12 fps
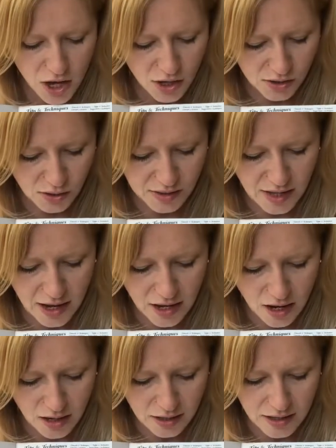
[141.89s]
So
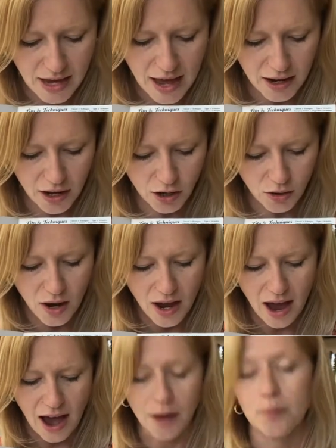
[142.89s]
say yellow
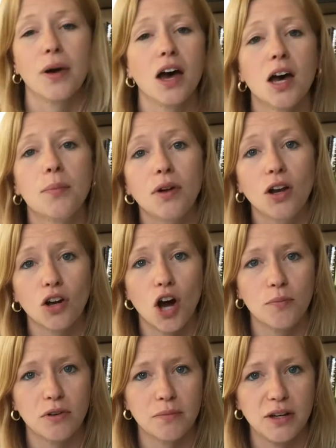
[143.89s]
and purple are
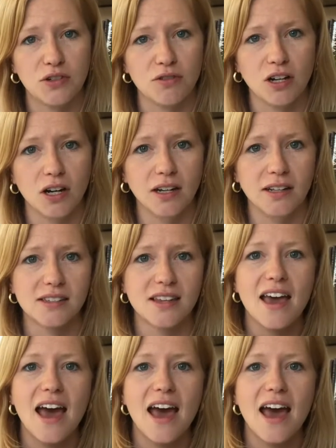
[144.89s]
complementary colours,